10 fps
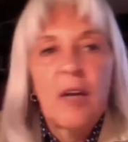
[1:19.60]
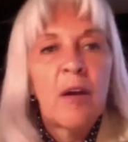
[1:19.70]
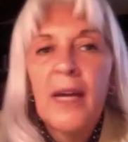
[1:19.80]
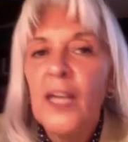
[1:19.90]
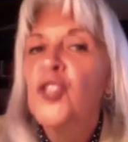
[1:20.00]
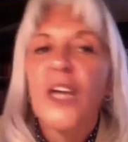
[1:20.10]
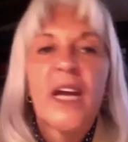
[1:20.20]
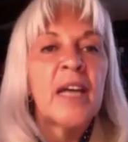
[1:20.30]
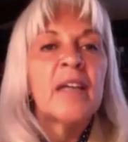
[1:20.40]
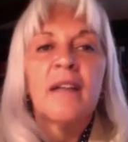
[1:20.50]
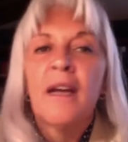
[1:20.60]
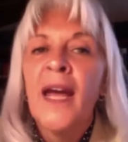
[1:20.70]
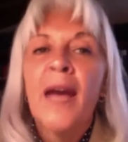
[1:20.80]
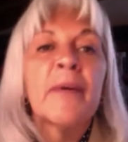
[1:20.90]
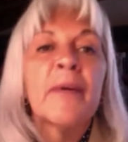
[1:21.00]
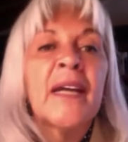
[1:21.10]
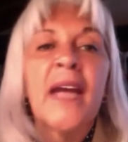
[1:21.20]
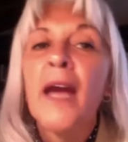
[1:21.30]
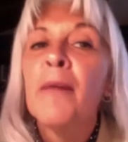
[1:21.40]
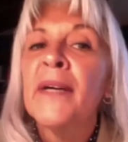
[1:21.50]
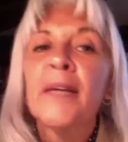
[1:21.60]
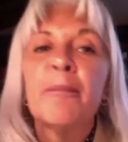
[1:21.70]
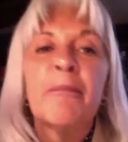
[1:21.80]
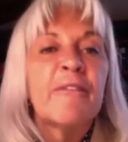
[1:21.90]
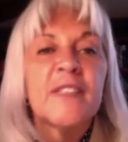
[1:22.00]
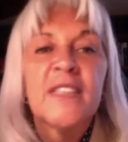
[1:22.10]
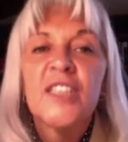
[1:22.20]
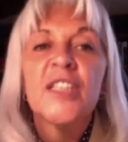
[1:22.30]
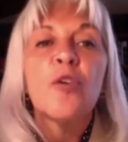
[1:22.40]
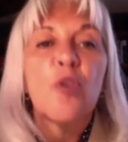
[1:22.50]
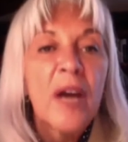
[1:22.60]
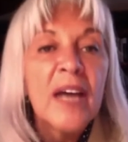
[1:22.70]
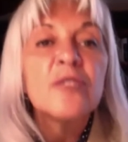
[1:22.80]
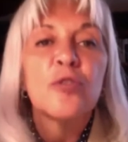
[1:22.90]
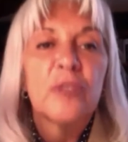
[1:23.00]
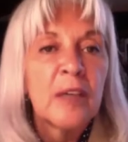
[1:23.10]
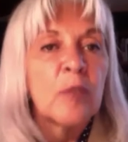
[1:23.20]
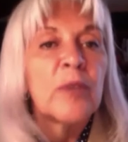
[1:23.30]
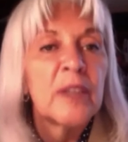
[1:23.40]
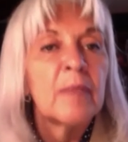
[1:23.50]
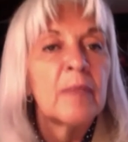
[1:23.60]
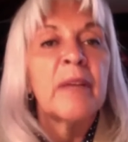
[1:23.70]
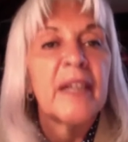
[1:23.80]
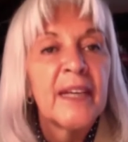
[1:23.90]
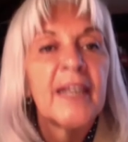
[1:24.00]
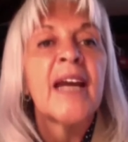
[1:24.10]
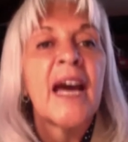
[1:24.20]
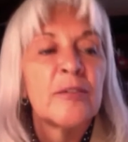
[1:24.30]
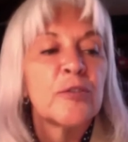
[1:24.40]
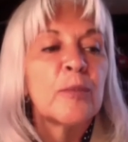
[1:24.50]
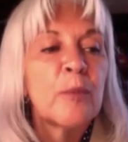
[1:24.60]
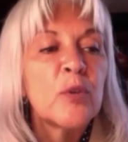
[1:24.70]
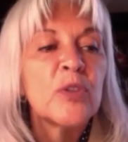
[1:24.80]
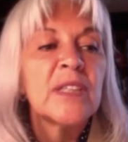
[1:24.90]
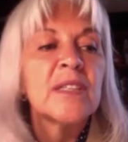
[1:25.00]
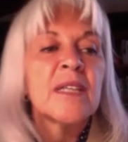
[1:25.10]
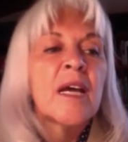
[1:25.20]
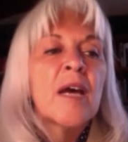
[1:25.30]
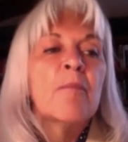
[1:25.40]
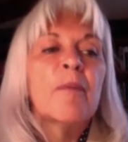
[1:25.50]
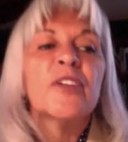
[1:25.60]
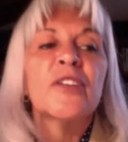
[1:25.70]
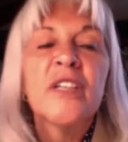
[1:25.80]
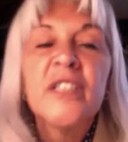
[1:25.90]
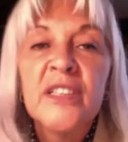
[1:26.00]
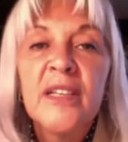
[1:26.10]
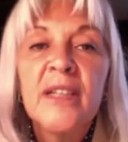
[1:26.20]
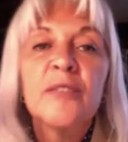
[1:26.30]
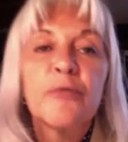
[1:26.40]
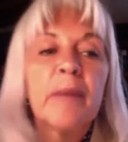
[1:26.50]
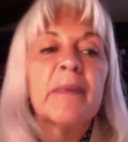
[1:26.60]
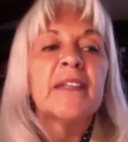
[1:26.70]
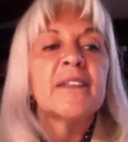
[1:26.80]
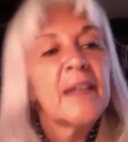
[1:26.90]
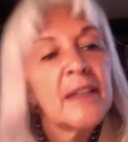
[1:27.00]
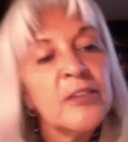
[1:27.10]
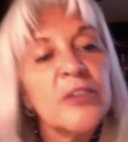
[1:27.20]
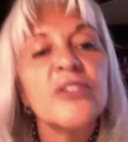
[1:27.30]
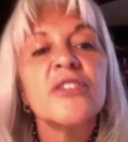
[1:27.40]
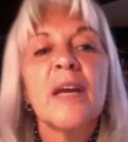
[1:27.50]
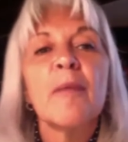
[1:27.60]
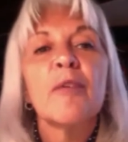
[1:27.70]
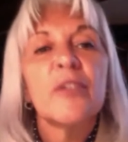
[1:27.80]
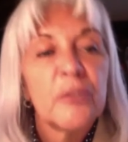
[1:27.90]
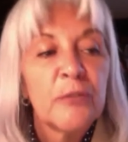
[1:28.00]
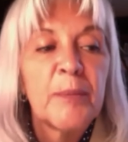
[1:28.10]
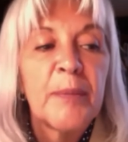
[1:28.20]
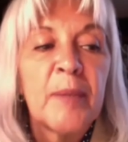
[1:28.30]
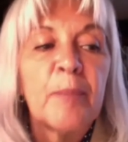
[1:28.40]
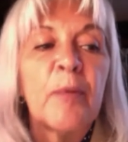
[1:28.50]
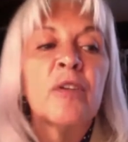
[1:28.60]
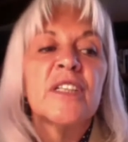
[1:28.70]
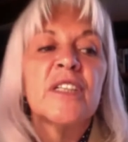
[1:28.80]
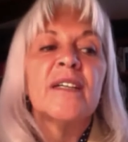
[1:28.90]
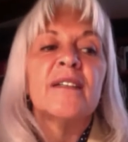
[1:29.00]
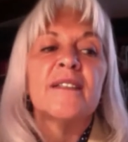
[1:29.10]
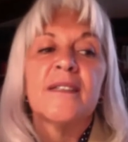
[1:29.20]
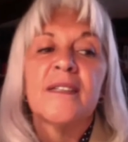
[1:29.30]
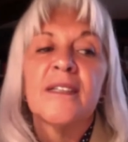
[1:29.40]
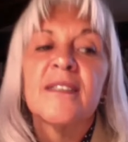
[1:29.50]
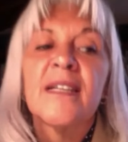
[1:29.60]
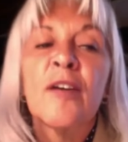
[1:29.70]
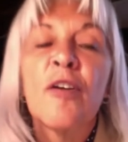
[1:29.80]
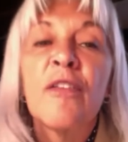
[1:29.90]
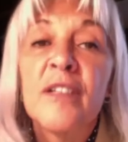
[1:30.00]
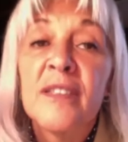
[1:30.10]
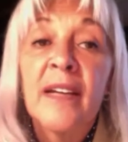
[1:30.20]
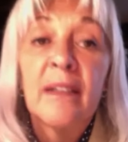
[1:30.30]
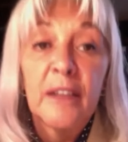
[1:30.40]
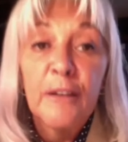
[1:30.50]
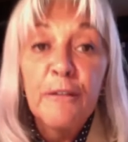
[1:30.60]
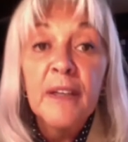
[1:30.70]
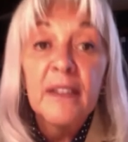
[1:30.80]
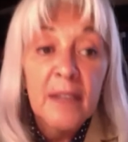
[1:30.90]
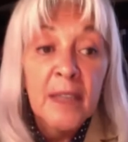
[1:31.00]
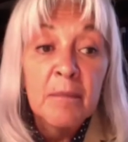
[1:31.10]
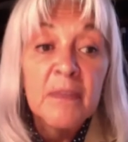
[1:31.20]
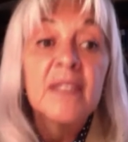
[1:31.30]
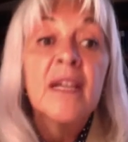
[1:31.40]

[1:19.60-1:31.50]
each can, every, every physician who has to deal with bleeding and thrombosis, but nurses, rehabilitators, laboratory people, geneticists, and other scientific teams,